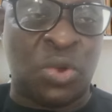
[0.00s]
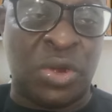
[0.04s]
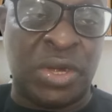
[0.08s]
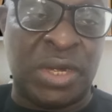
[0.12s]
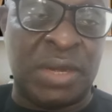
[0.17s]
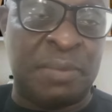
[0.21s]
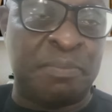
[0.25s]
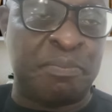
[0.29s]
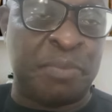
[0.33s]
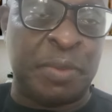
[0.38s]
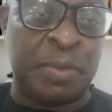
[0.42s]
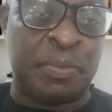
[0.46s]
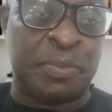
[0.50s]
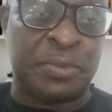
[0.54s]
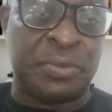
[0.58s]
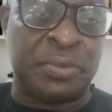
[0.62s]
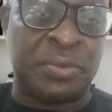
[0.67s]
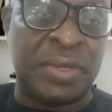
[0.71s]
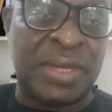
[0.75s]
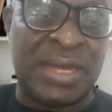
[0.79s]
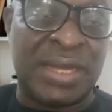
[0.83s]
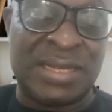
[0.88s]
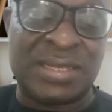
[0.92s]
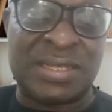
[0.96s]
warning
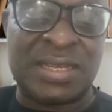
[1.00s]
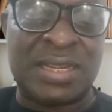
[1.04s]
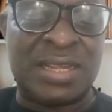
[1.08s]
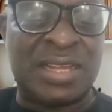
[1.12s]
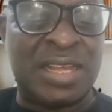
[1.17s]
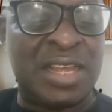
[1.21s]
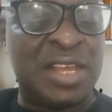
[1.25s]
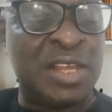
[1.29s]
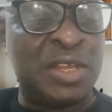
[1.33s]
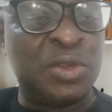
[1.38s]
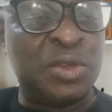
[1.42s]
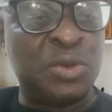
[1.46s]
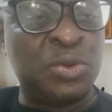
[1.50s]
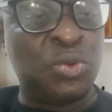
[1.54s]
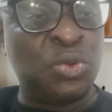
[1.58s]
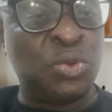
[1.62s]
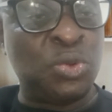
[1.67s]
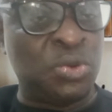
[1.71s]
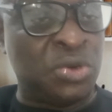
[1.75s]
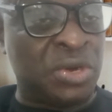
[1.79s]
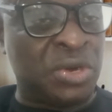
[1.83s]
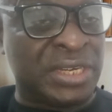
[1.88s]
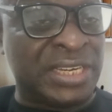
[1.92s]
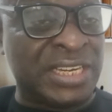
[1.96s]
people, I said,
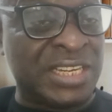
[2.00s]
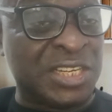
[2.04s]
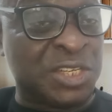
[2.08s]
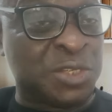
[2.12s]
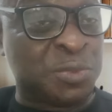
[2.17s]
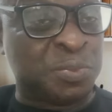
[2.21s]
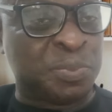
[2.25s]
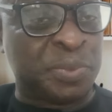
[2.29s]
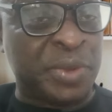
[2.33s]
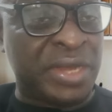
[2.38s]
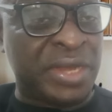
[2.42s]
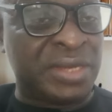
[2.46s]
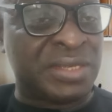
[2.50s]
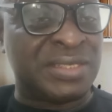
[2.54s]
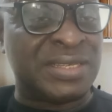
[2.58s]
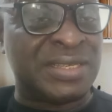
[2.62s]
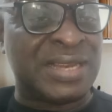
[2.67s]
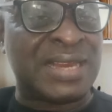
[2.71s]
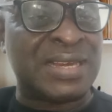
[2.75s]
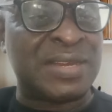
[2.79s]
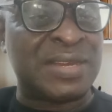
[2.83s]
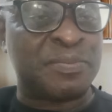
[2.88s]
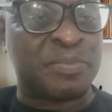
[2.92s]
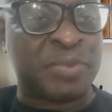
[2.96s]
do not expect
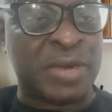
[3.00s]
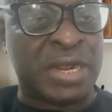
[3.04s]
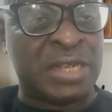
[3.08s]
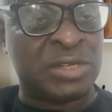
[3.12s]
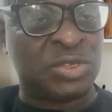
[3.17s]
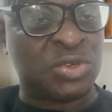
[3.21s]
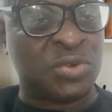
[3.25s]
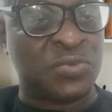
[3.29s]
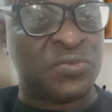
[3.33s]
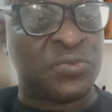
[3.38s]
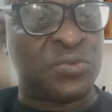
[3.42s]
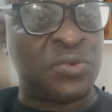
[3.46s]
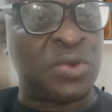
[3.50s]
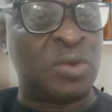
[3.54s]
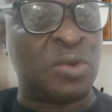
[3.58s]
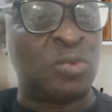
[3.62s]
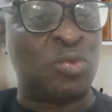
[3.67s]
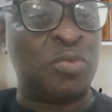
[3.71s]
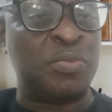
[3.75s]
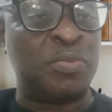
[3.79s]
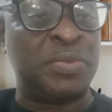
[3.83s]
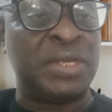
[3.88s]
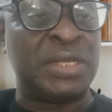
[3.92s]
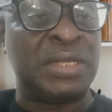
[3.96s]
that the price of fuel
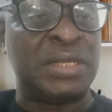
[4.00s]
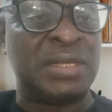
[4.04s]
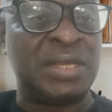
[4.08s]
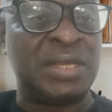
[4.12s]
will